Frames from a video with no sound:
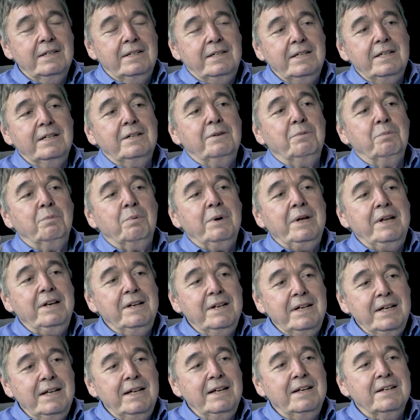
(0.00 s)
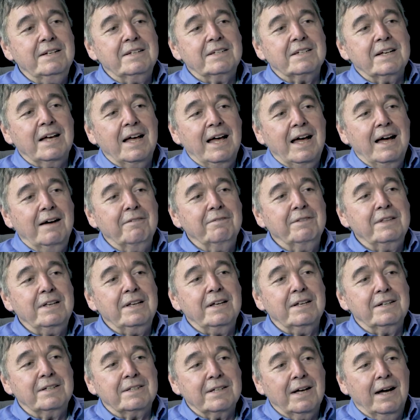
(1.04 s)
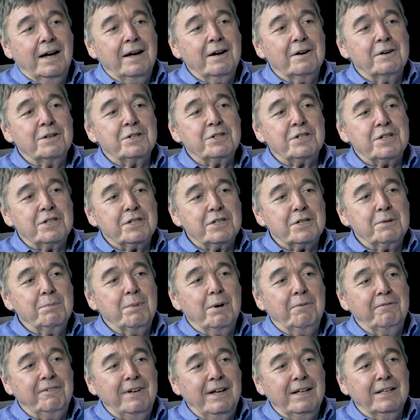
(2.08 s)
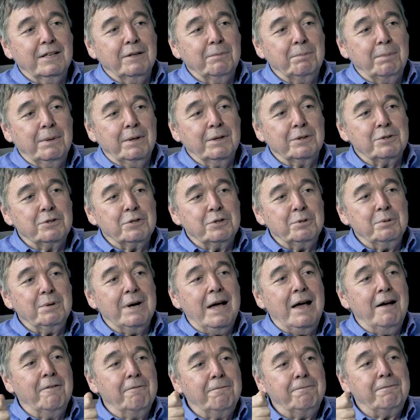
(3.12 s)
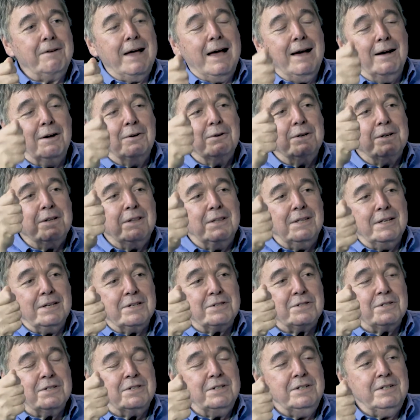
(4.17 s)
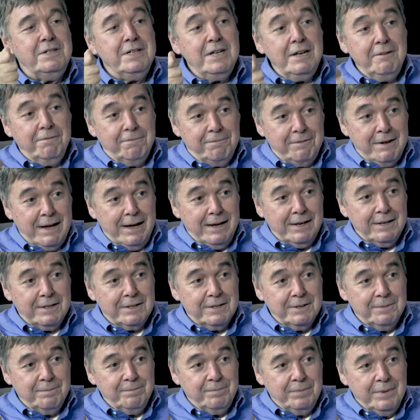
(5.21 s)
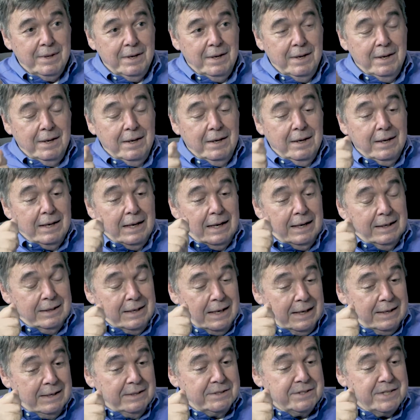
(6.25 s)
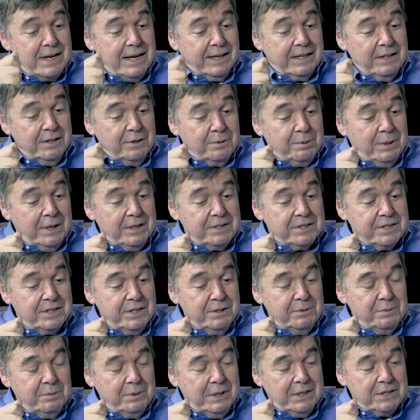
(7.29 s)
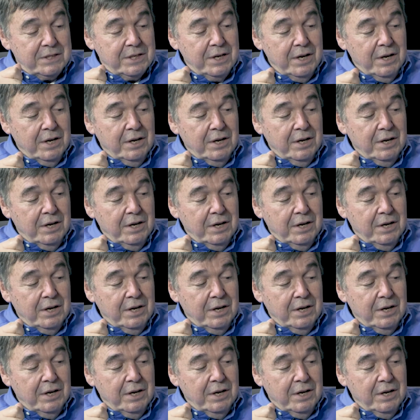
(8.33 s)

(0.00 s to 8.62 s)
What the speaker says: did we need to have the entire system available to have found this defect? And a second question,